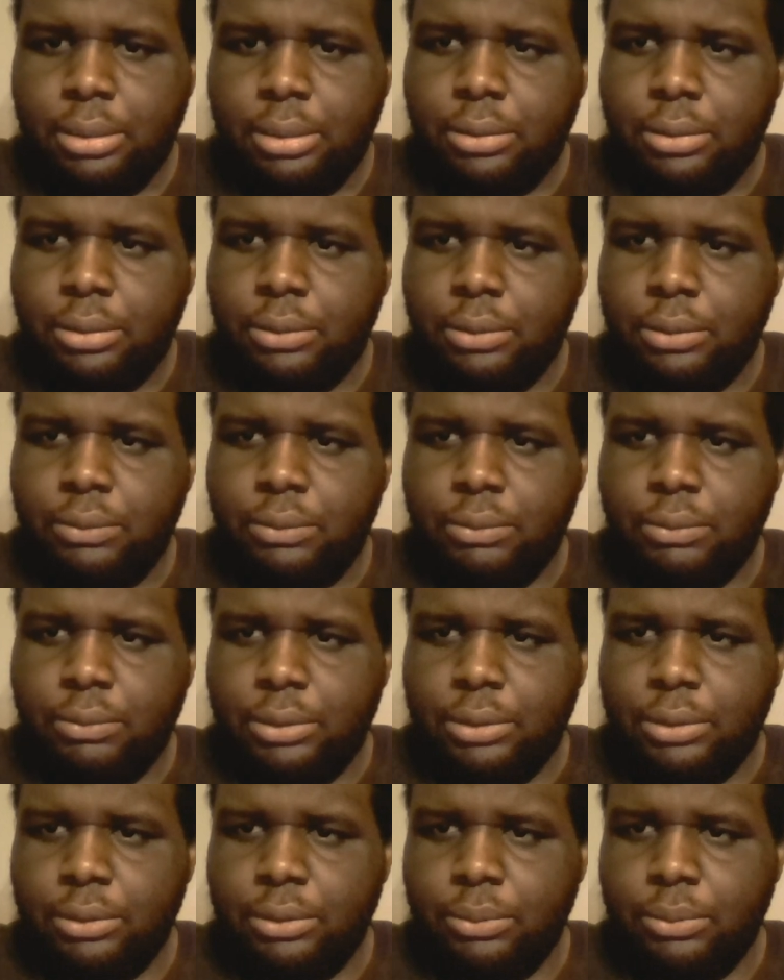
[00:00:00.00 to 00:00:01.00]
is
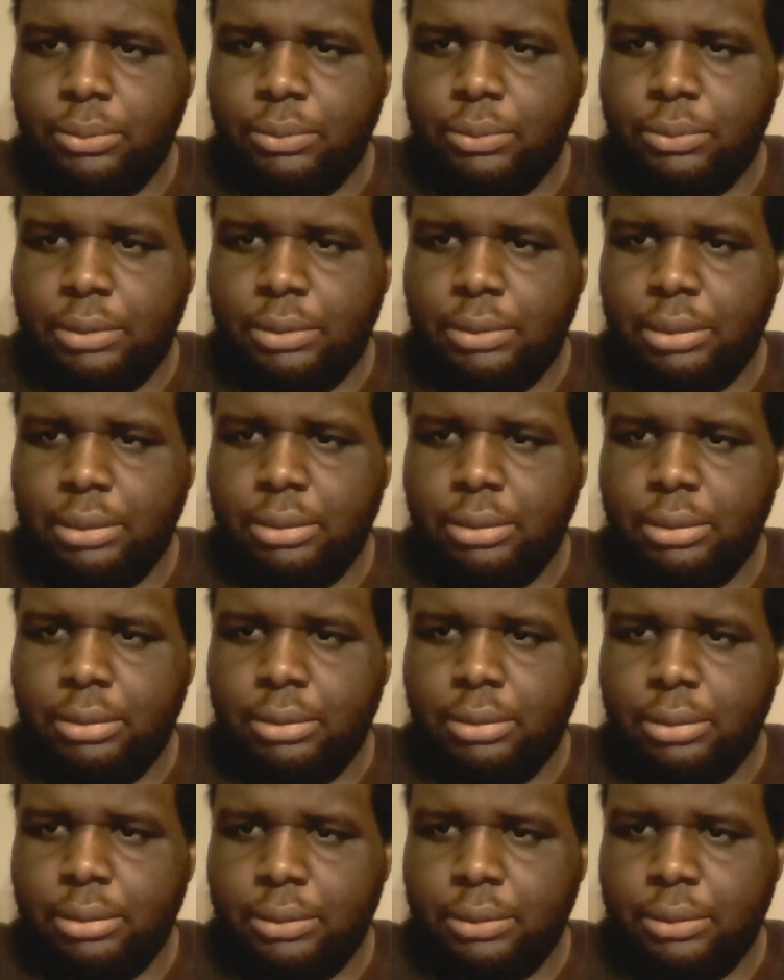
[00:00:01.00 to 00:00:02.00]
trying to take
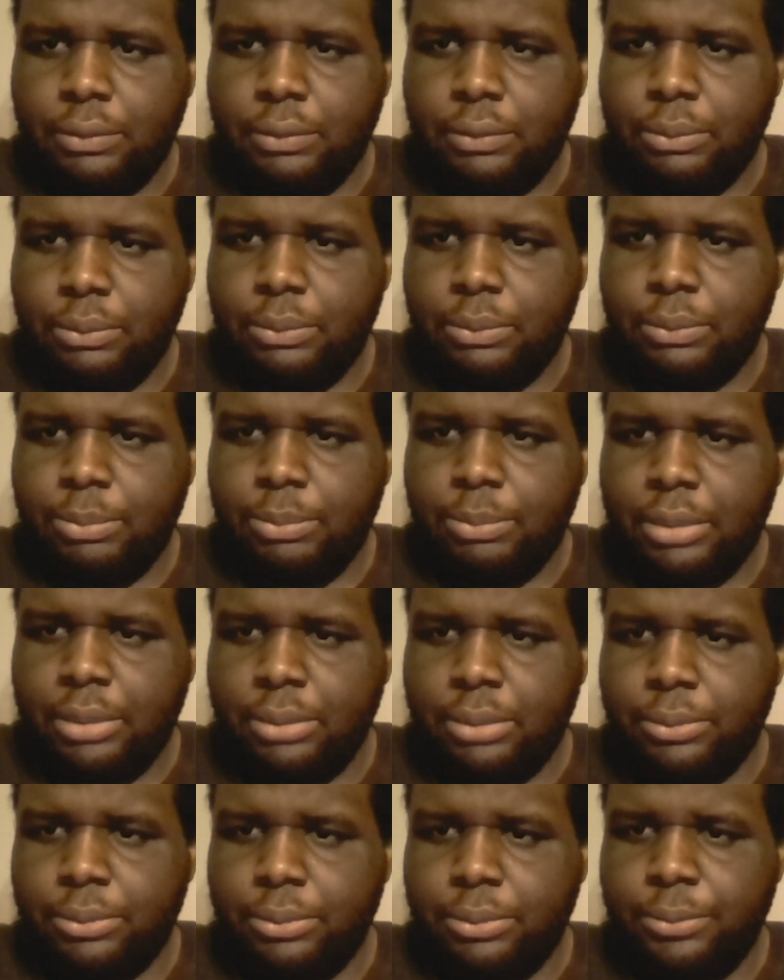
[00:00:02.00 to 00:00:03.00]
Natsu's
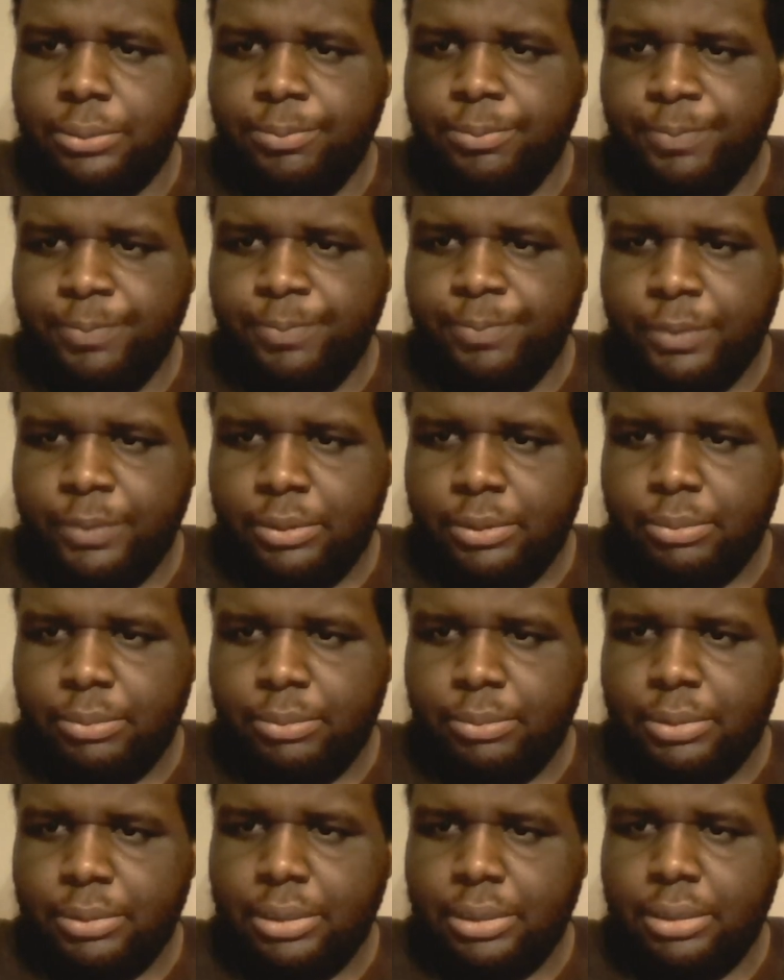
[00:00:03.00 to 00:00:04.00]
power,
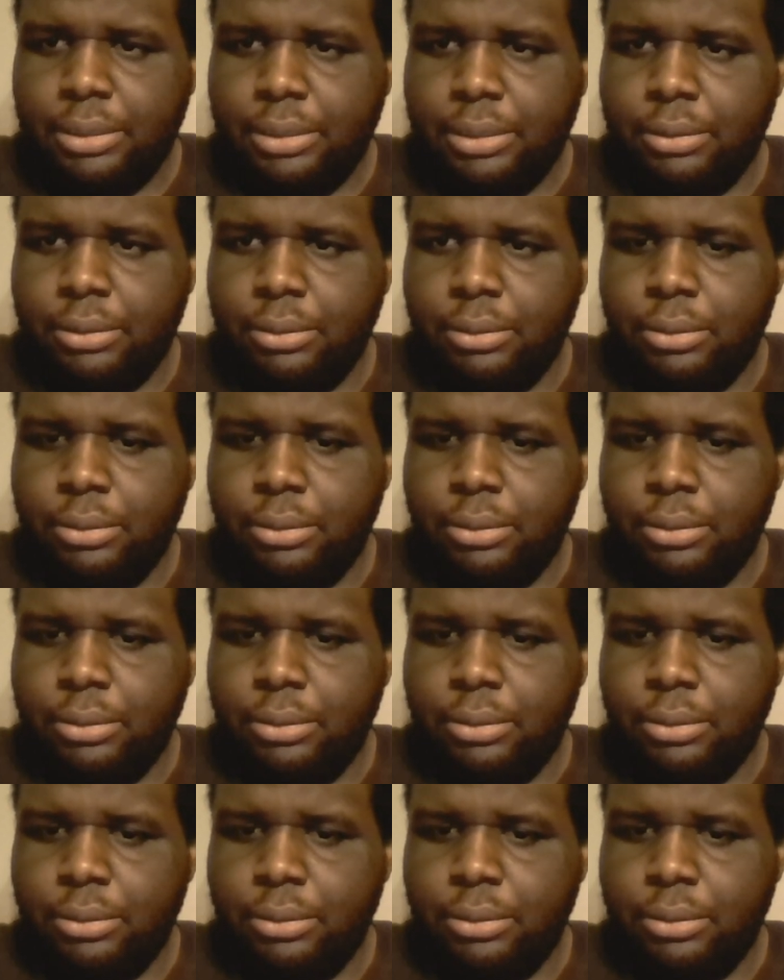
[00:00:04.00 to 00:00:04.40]
but then